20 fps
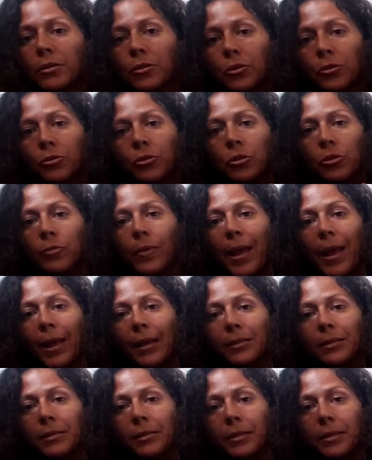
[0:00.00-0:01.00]
your two
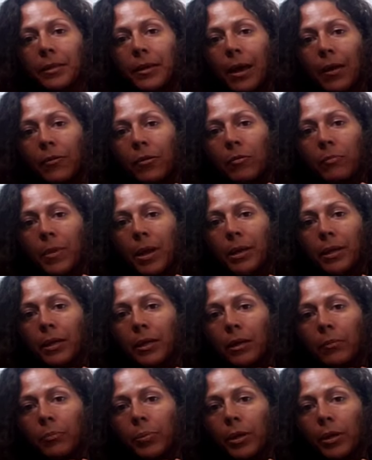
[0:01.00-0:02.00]
hands together
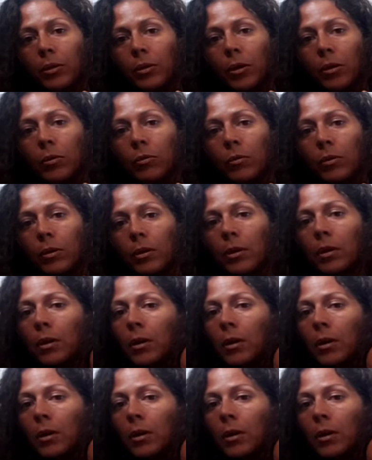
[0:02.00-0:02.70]
making a pillow.